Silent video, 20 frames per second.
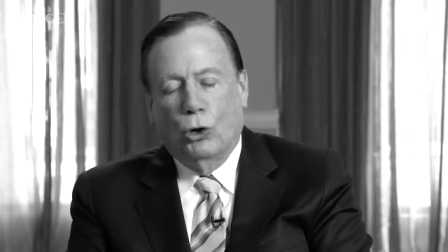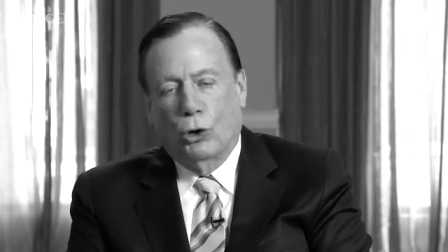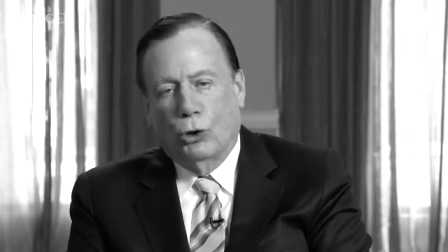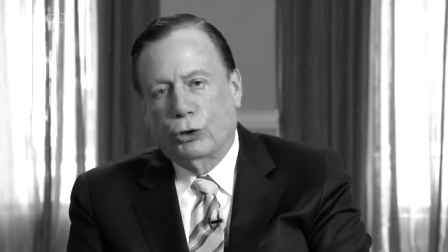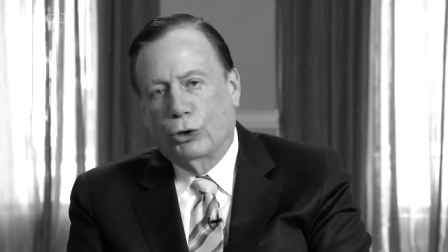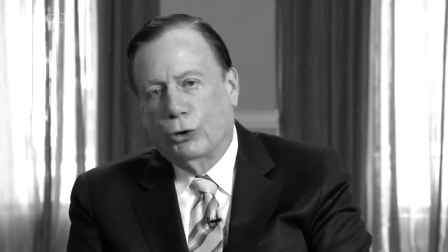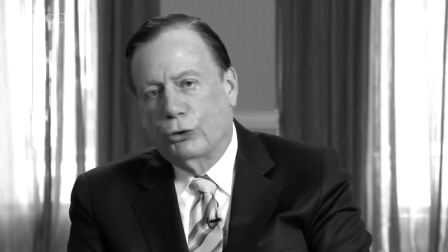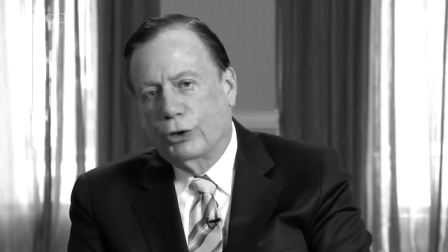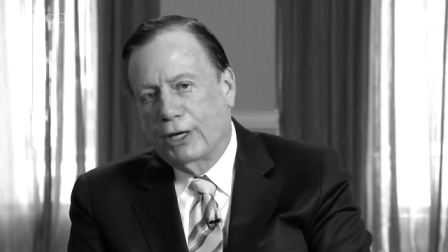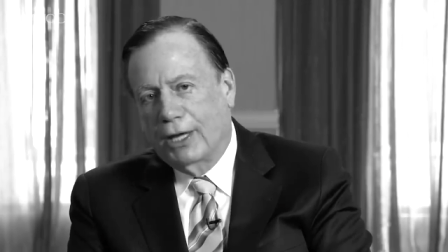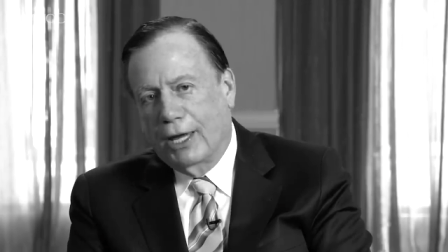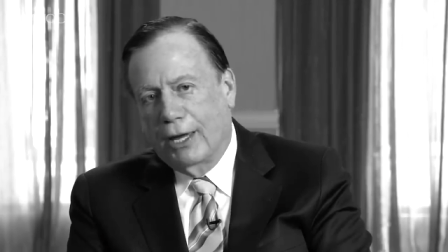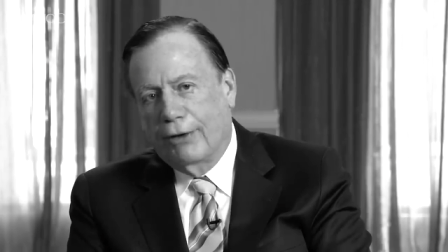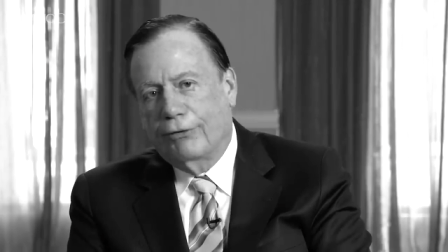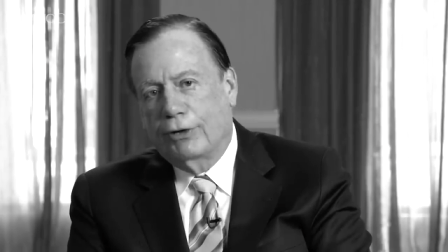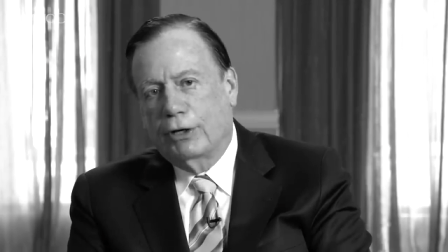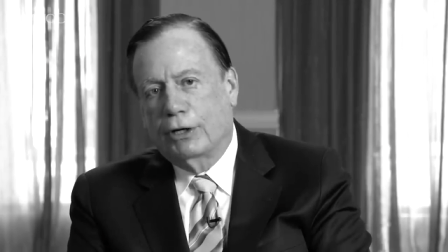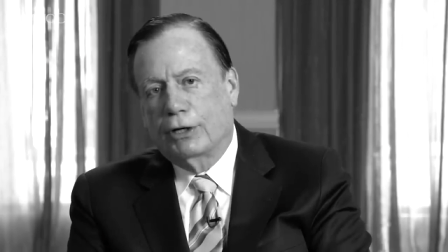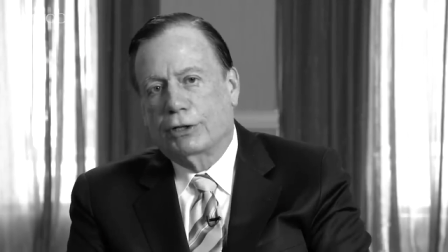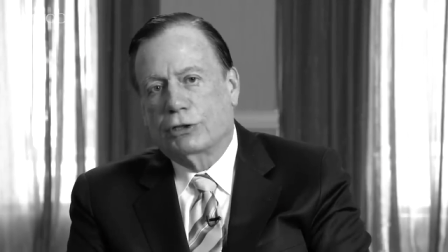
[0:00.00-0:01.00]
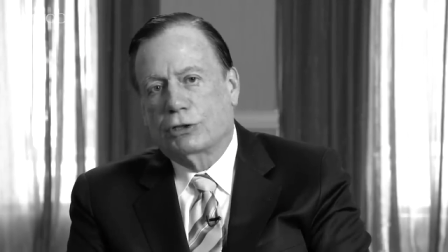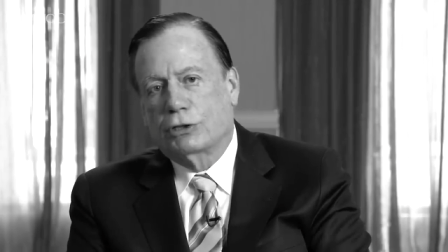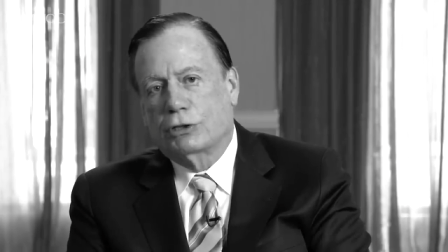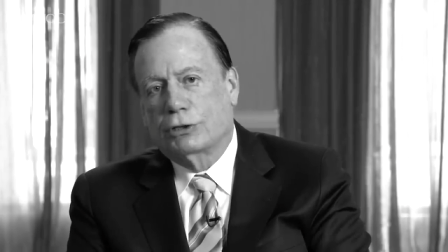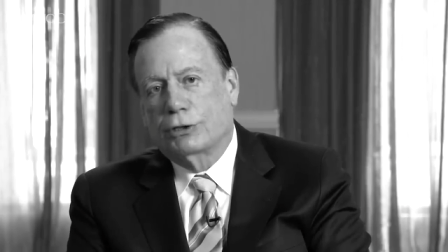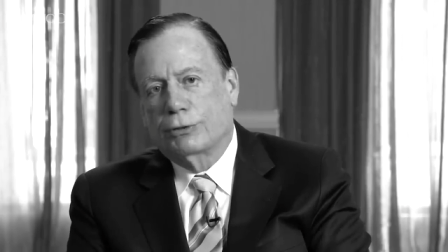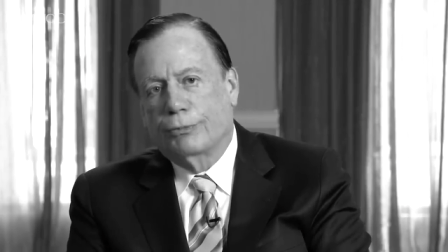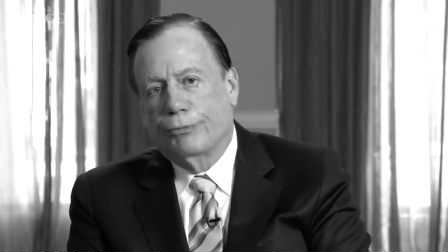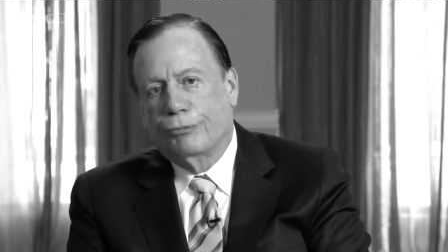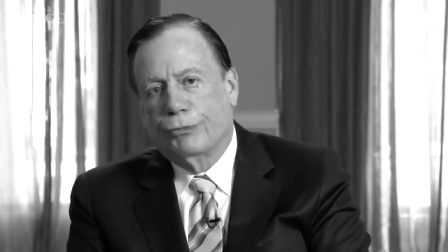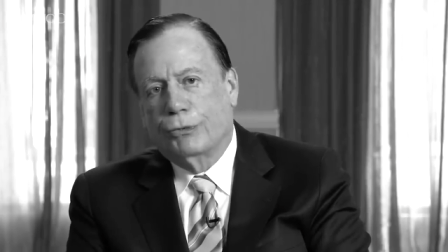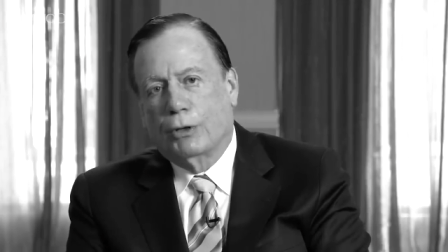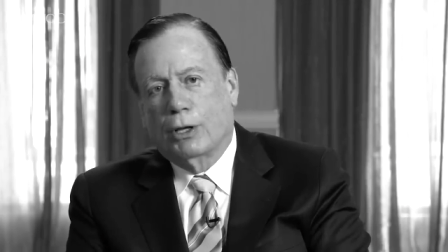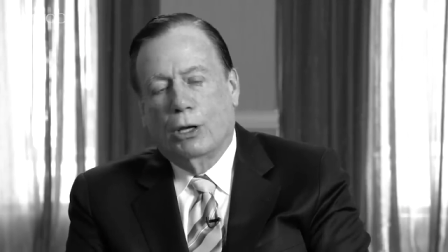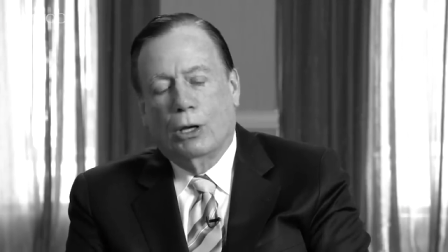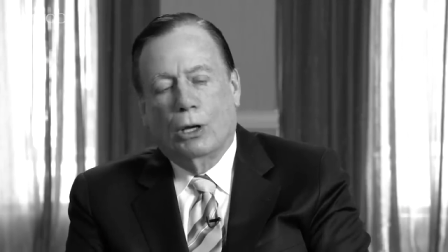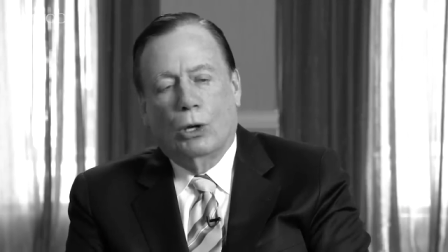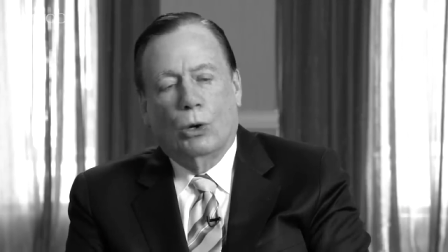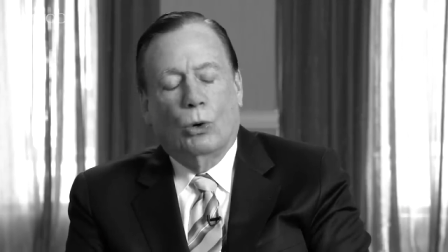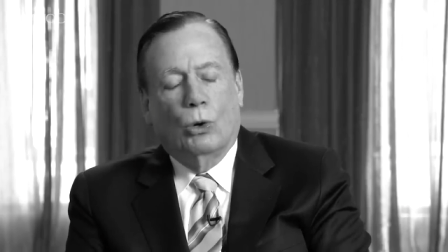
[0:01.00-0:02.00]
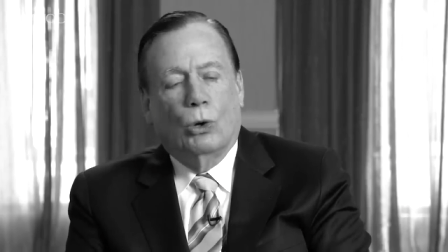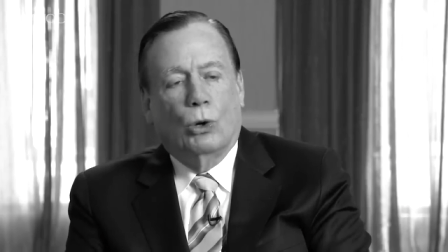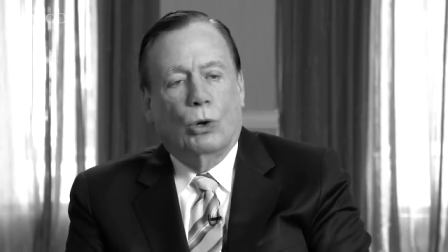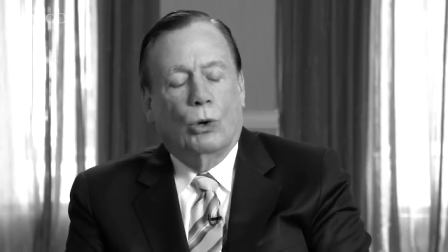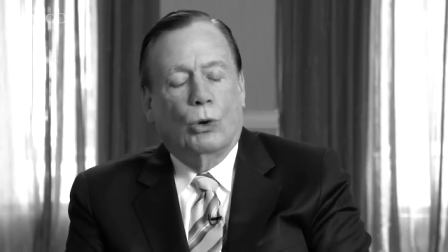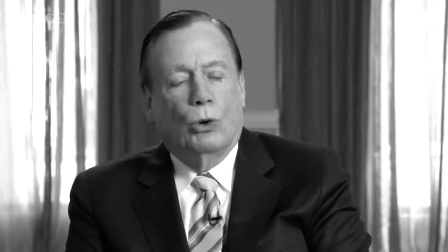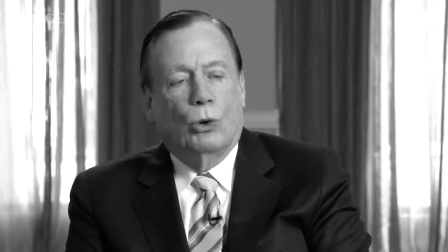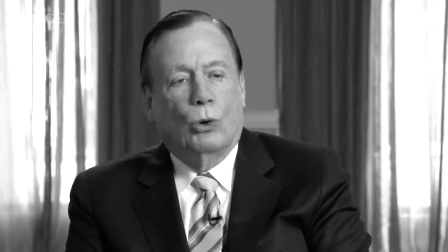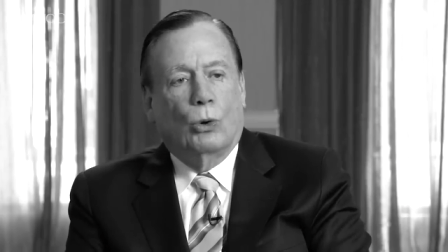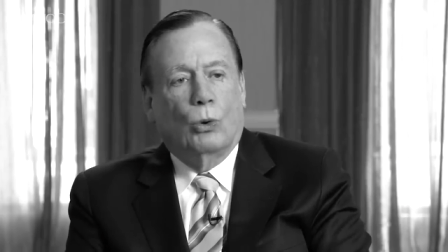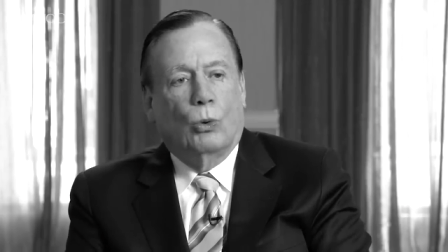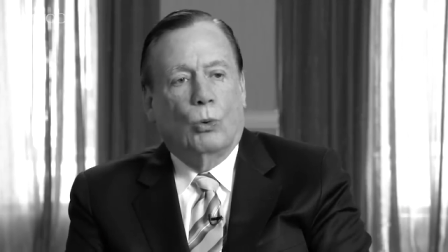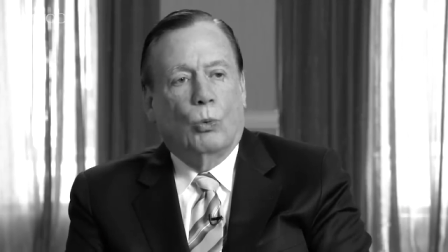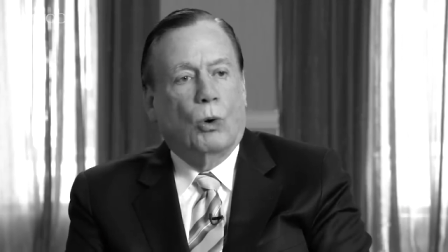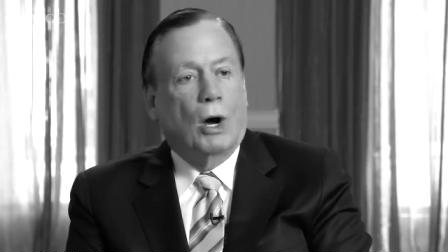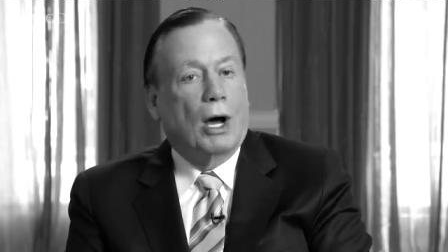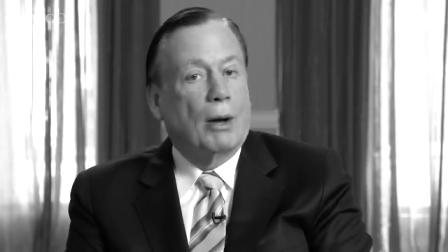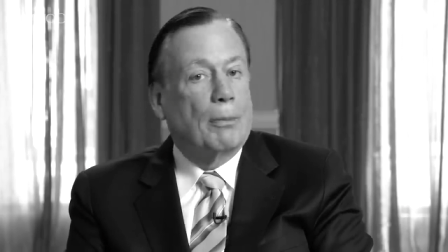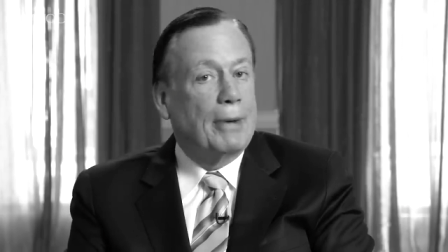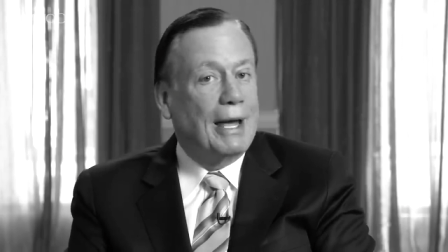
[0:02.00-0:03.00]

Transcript: Although the evidence, while